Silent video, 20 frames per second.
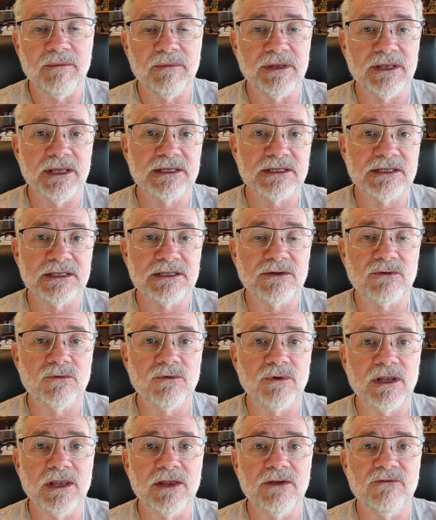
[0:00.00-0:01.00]
But this is a
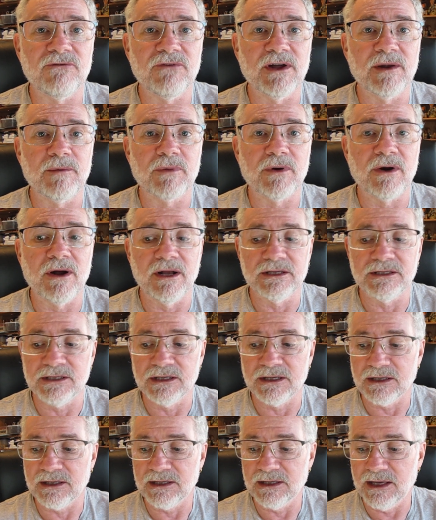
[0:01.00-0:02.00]
really fun
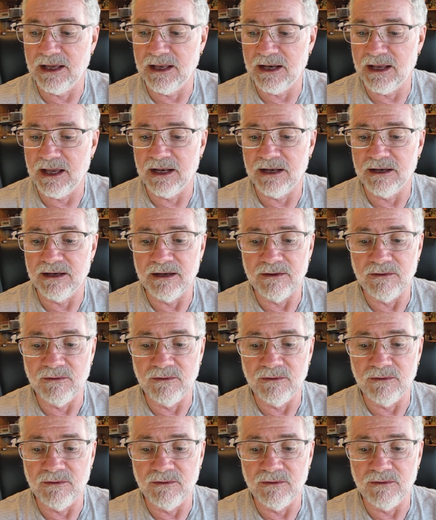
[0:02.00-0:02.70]
project. And